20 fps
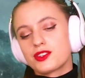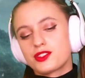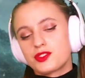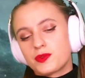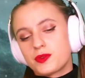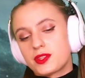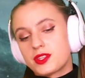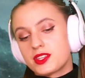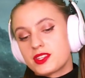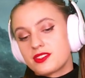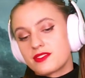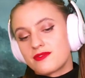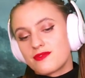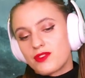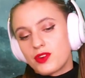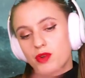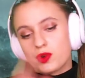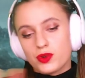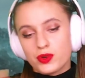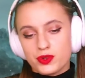With his
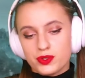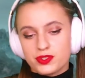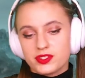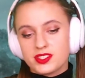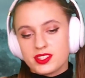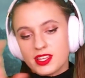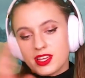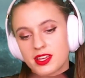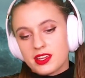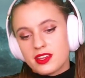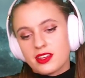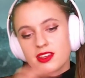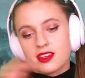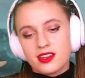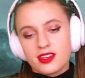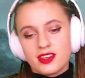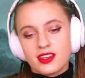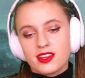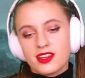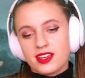vocals like
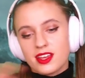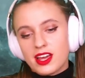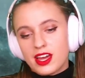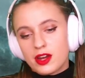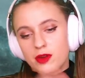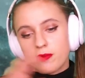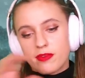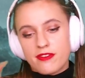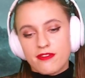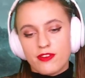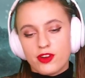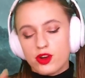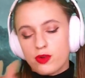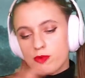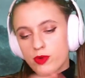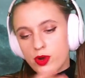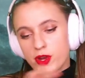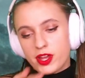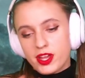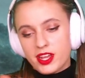kind of
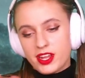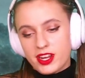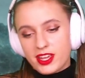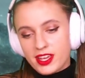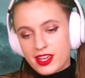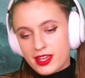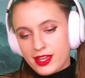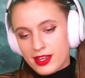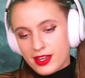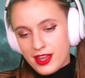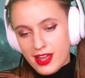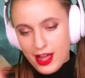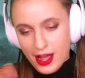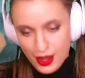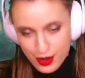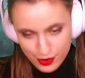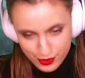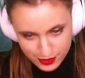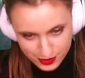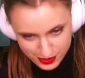reverberating
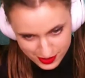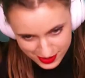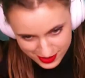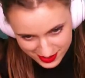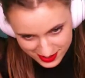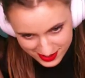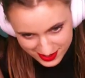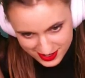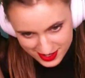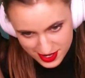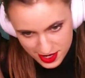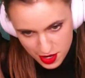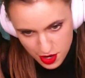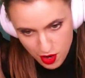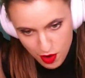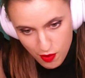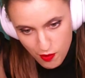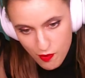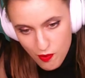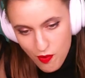out and
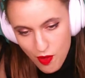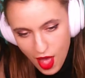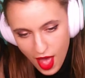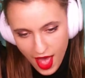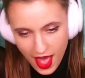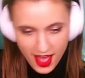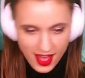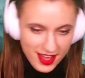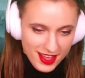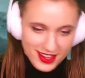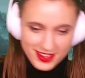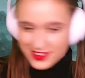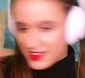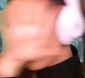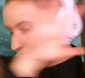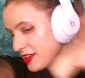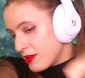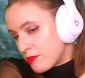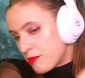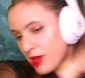
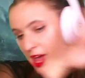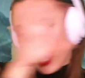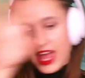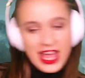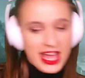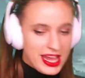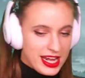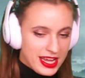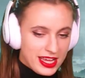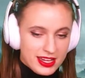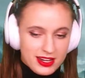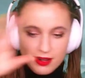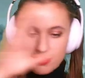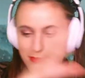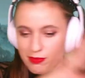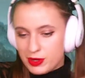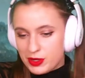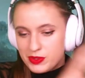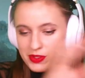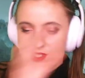then they pan it on
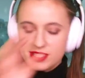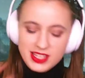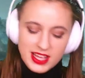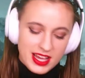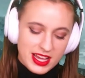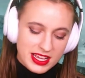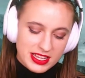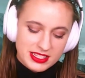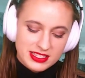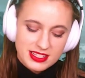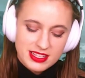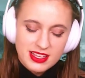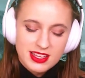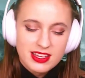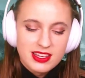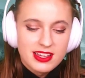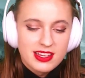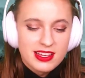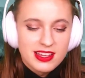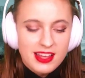both sides.
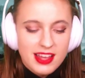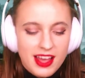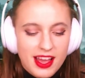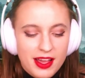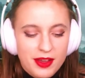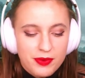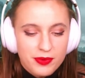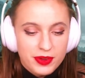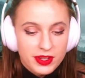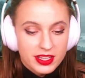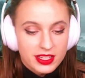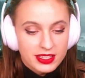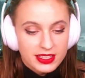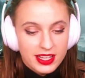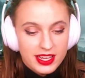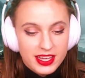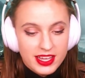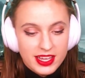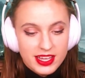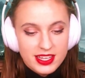I really
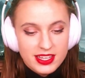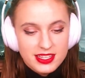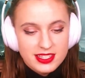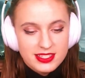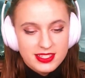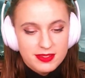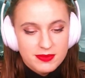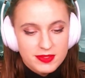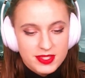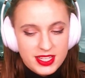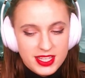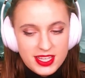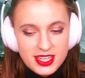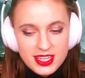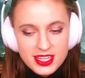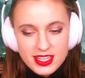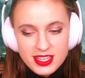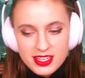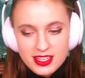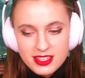like it. He seems like
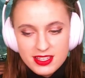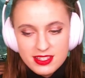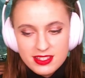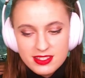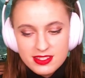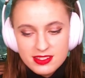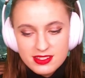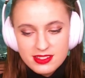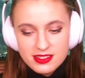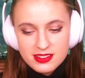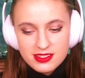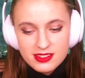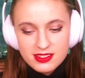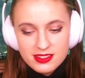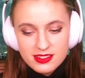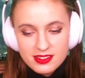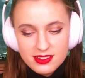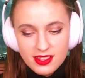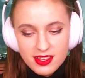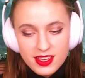he
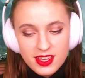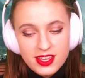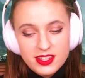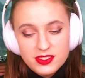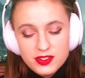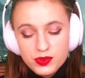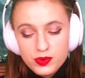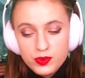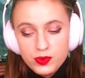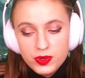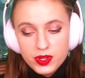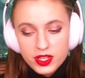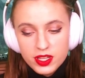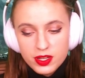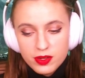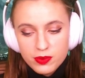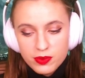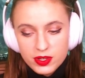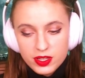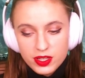has a
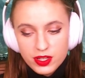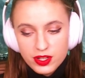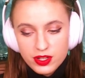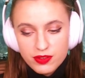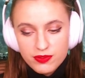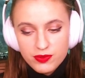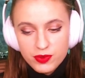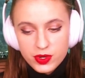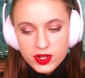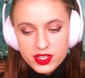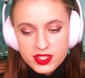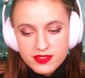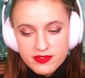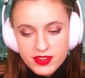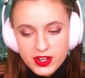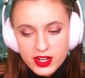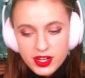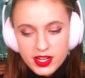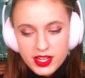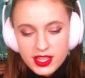really, really good voice.
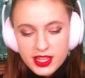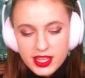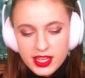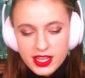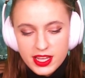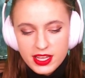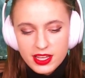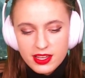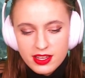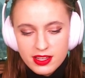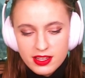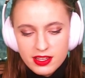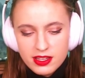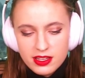Very like,